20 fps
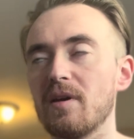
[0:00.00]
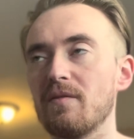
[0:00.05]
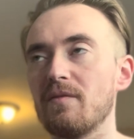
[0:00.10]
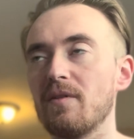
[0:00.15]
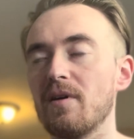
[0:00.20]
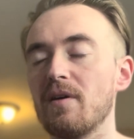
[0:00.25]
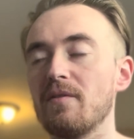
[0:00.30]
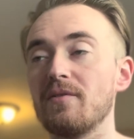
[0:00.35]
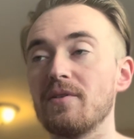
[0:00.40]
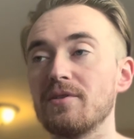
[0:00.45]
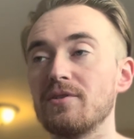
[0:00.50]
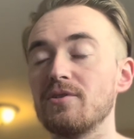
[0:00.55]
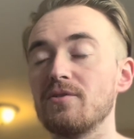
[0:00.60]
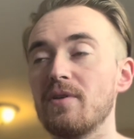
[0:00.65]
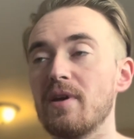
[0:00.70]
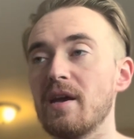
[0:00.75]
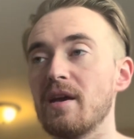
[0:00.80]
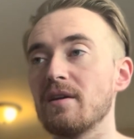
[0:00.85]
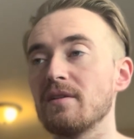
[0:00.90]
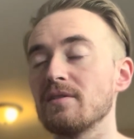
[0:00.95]
of the two
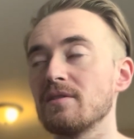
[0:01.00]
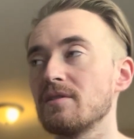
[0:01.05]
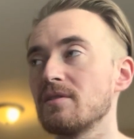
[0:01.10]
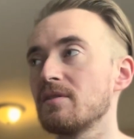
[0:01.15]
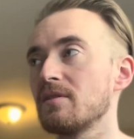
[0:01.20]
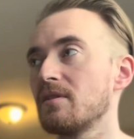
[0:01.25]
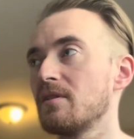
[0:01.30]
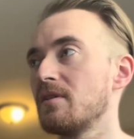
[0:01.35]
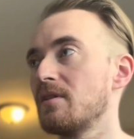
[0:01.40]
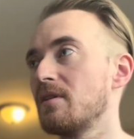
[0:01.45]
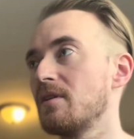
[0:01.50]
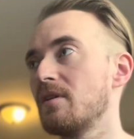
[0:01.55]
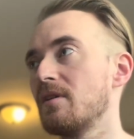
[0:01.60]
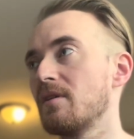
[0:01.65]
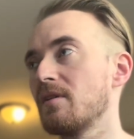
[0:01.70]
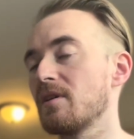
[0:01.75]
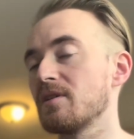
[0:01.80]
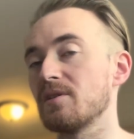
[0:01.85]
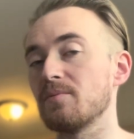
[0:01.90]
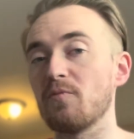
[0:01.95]
hands,
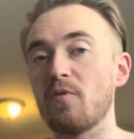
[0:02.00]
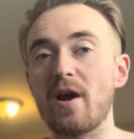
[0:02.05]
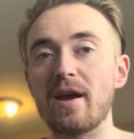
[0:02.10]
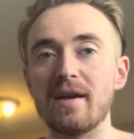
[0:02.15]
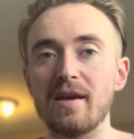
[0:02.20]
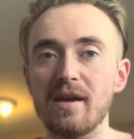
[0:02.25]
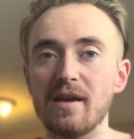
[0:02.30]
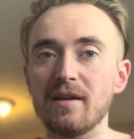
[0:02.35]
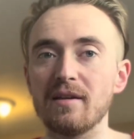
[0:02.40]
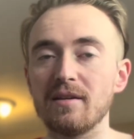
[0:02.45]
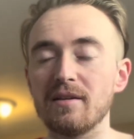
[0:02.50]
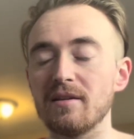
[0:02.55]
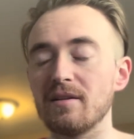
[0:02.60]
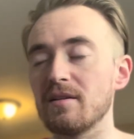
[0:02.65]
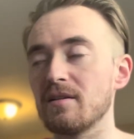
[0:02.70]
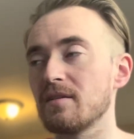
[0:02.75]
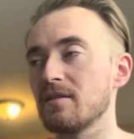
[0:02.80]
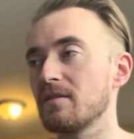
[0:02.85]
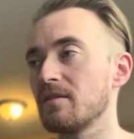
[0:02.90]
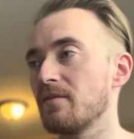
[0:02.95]
because I'm right-handed,
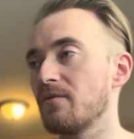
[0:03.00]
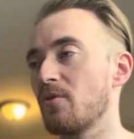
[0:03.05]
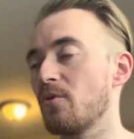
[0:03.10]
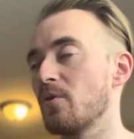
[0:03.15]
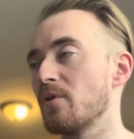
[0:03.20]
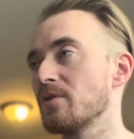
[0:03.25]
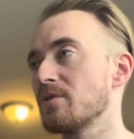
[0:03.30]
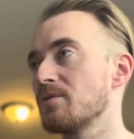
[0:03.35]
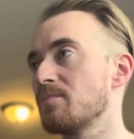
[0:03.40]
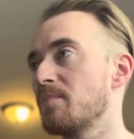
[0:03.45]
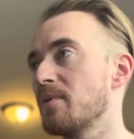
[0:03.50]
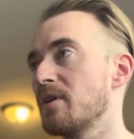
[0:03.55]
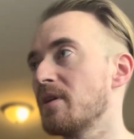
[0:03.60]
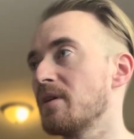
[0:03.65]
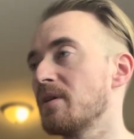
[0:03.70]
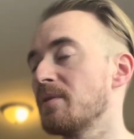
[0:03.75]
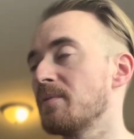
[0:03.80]
of course. But